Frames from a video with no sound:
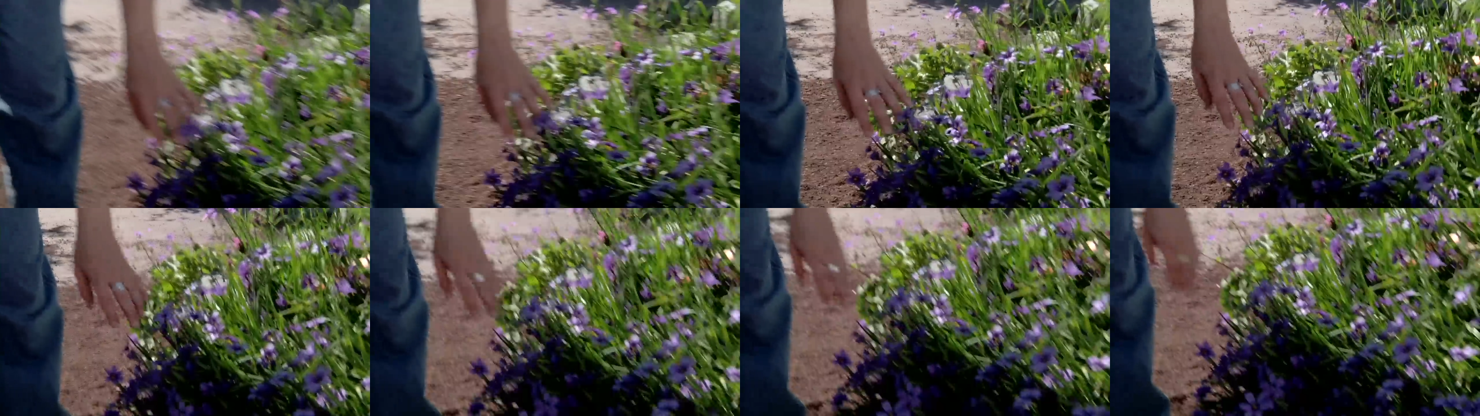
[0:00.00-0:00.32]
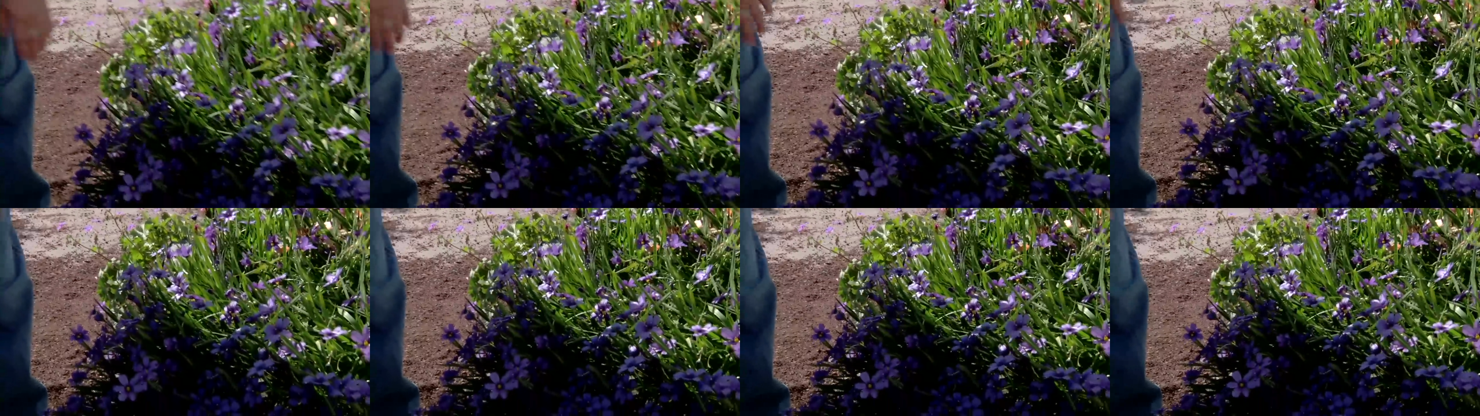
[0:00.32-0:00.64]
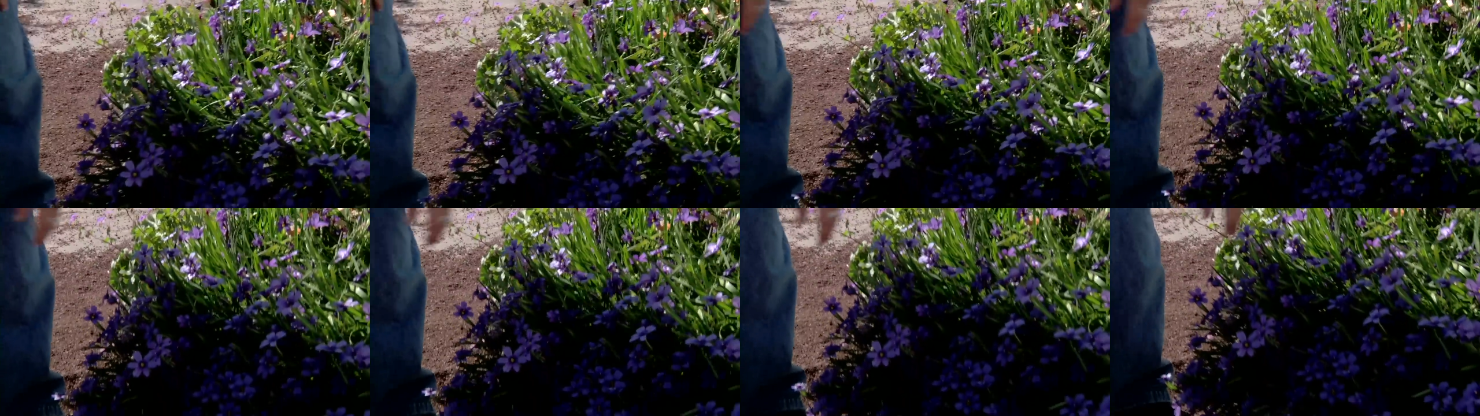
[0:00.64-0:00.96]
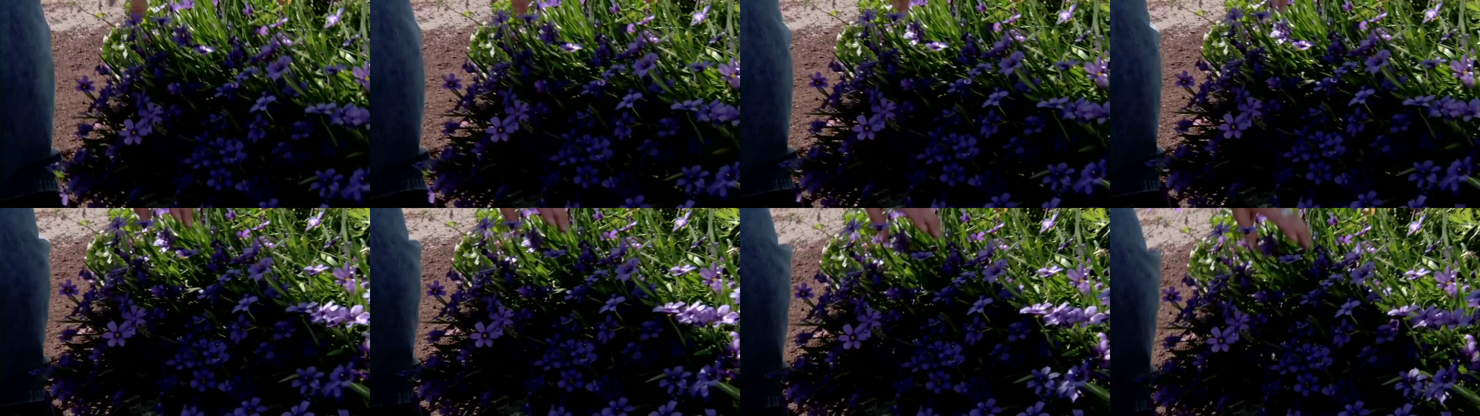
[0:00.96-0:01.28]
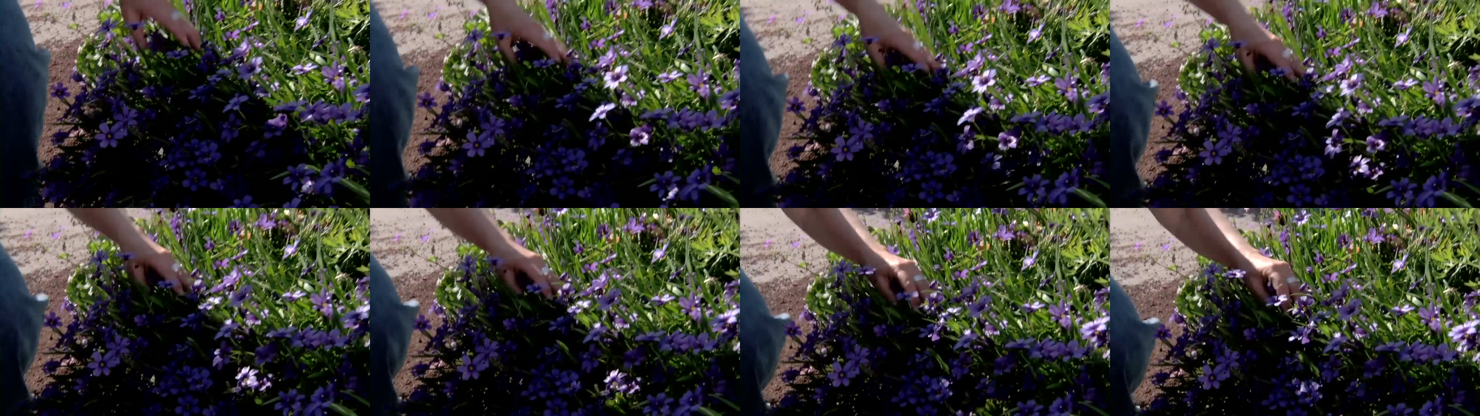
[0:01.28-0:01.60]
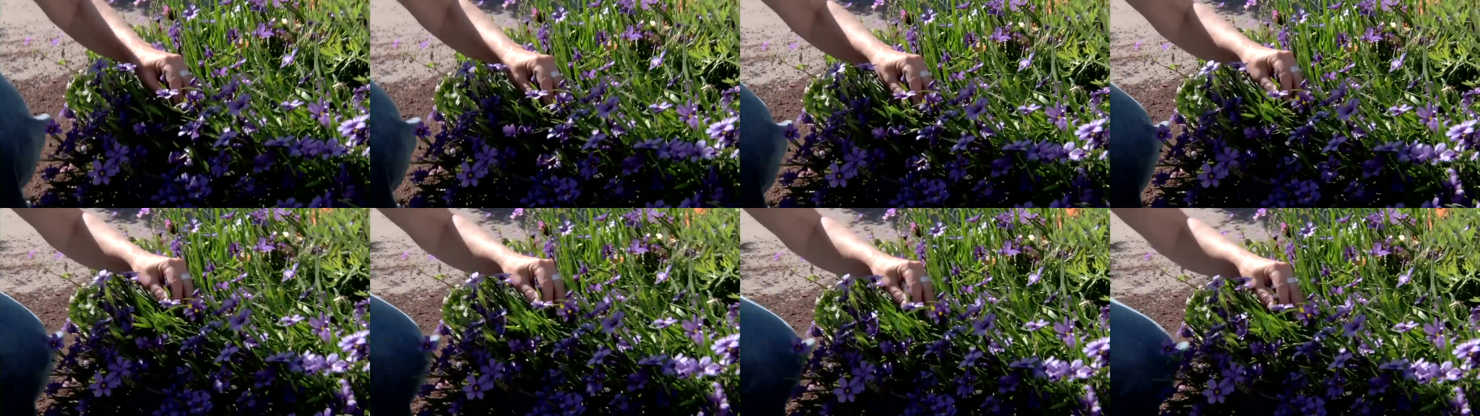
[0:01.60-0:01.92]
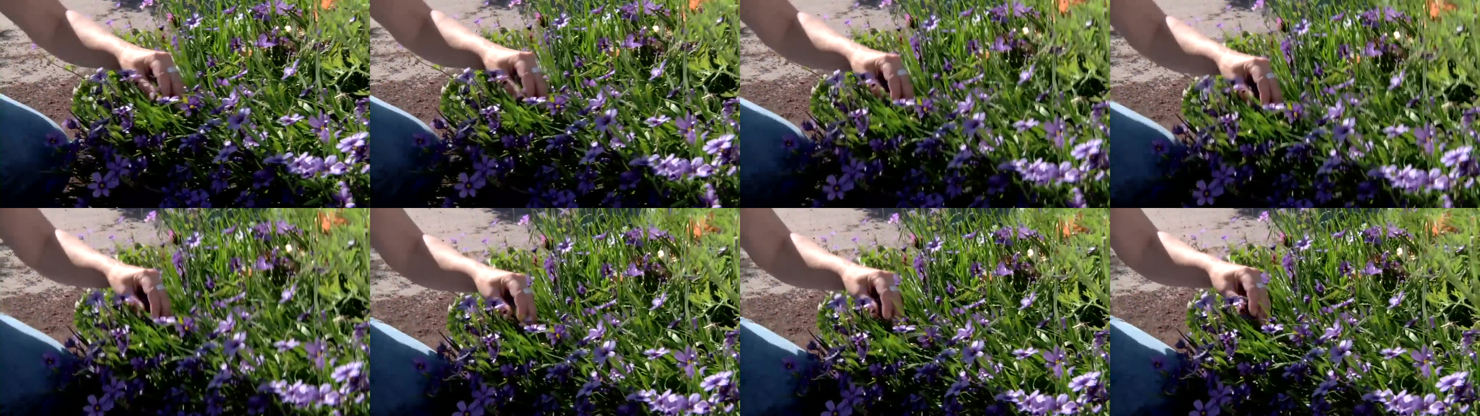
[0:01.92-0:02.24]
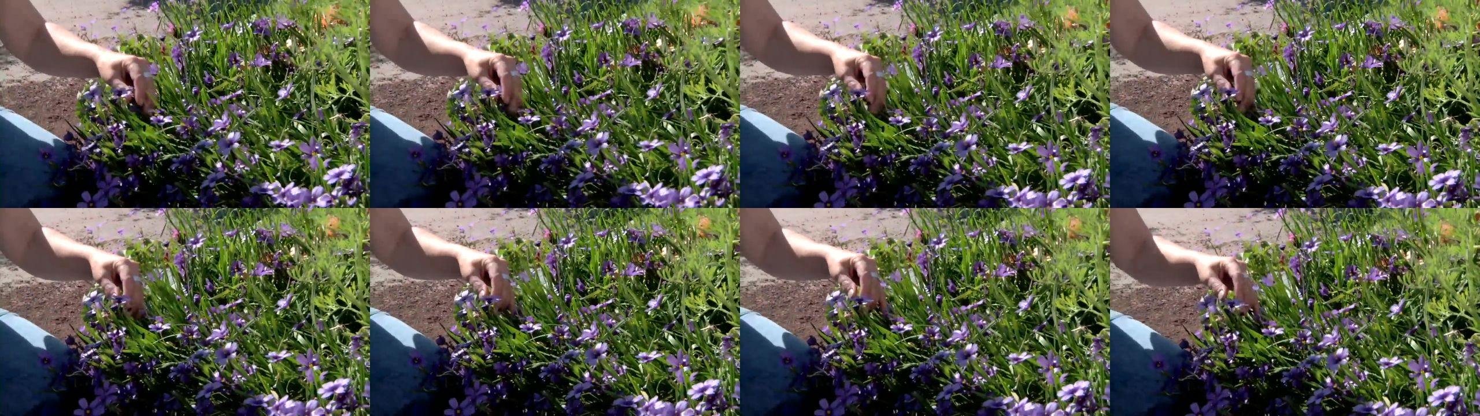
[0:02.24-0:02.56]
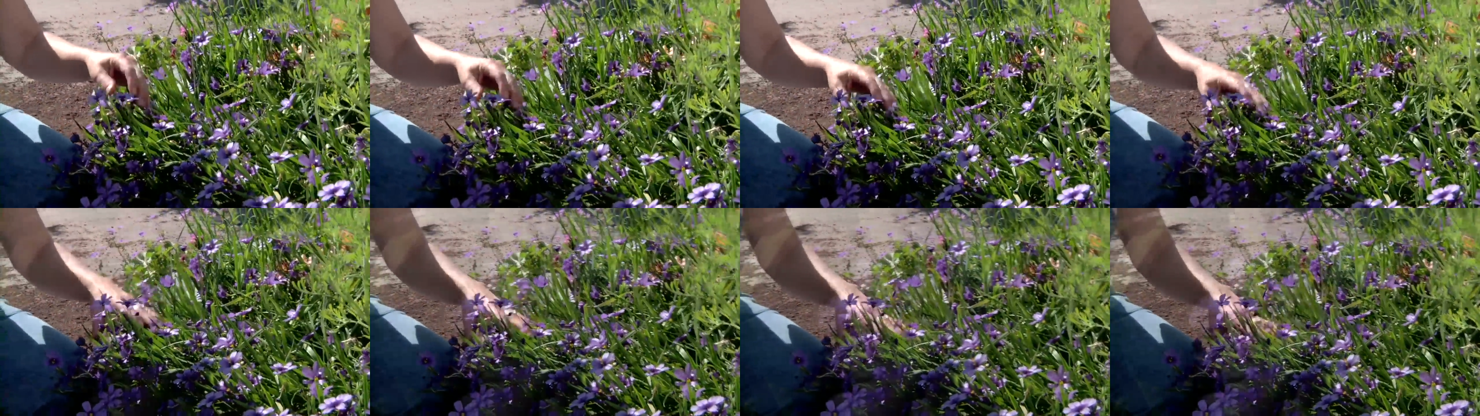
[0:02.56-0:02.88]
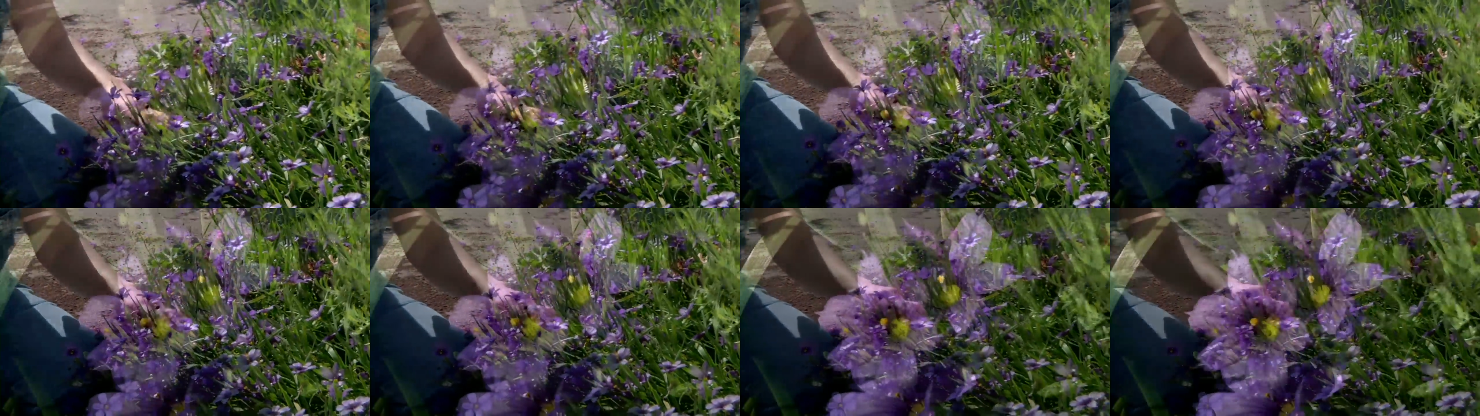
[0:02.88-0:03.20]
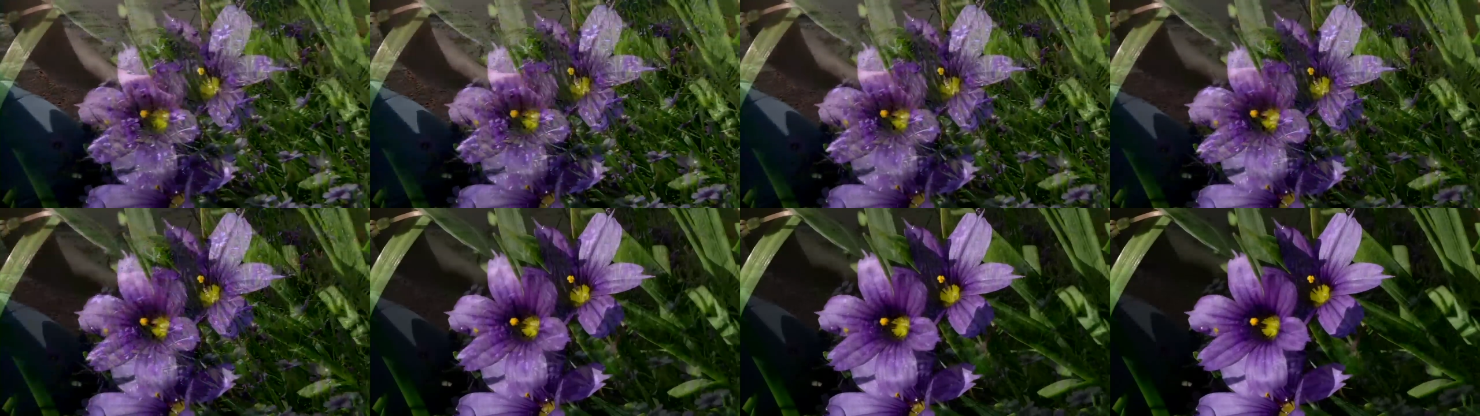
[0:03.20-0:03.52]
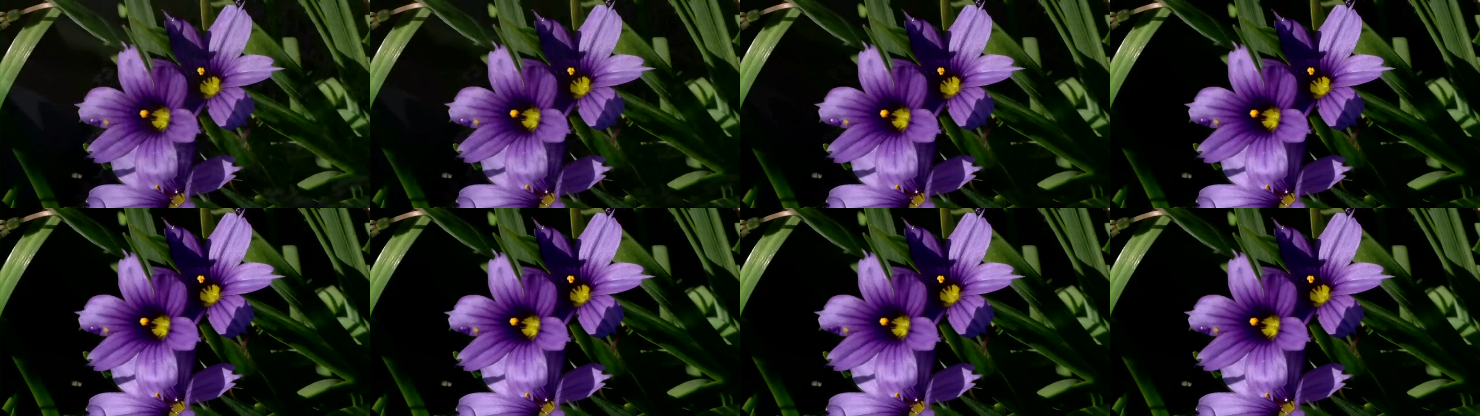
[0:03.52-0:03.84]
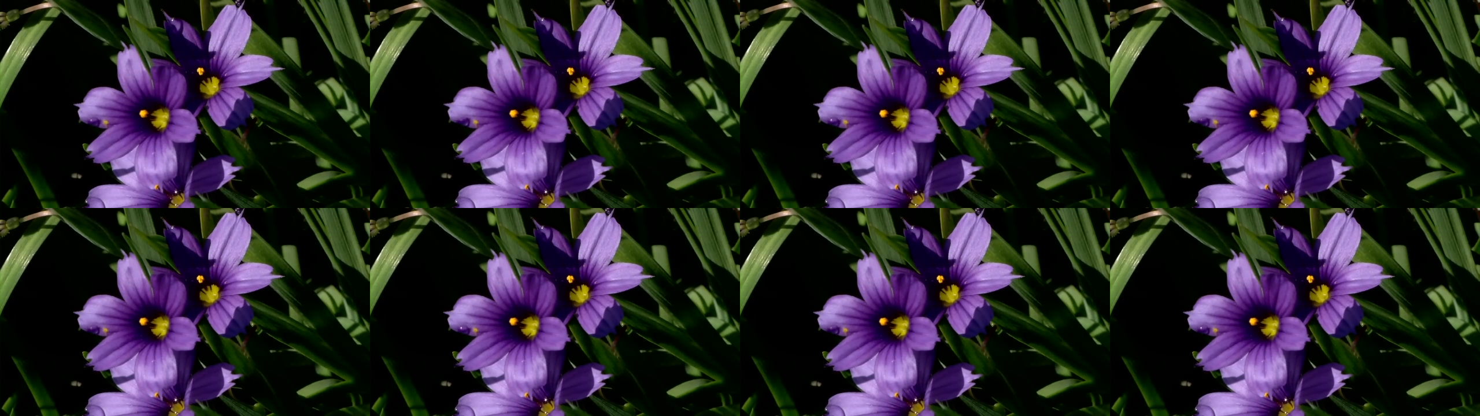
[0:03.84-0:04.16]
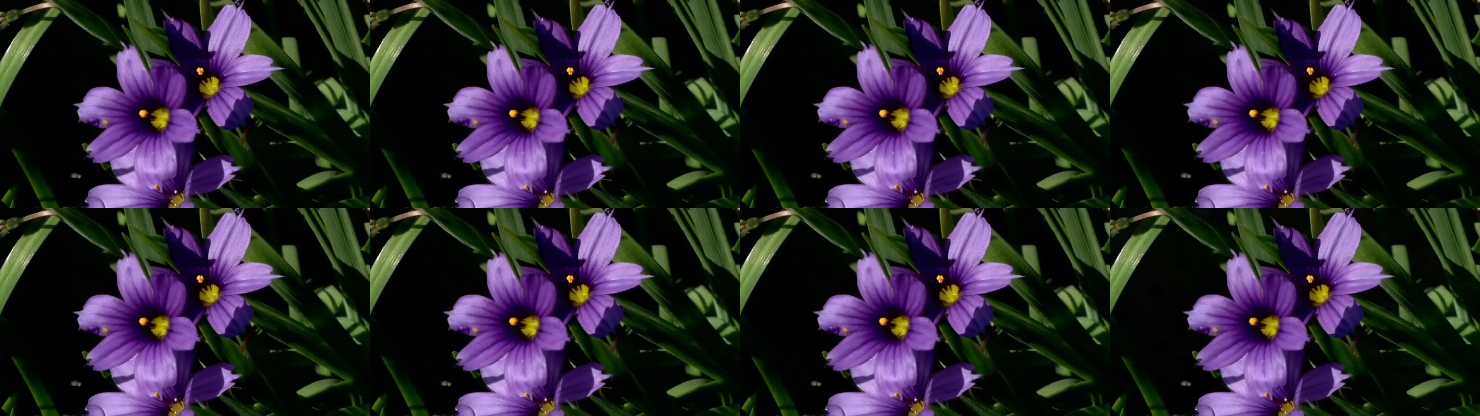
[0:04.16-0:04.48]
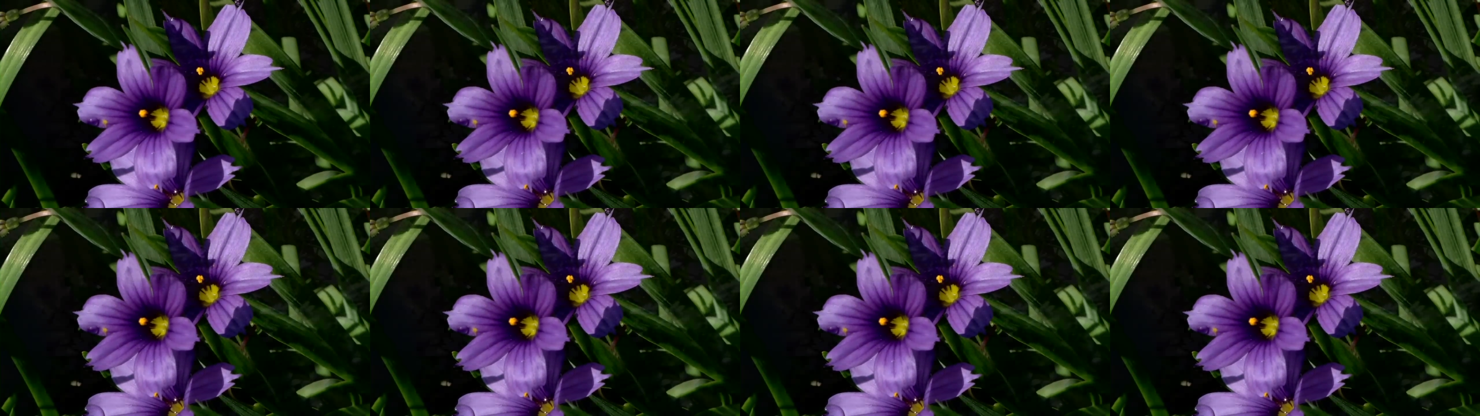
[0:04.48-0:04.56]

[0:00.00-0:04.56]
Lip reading: No face is visible, so there are no lips to read.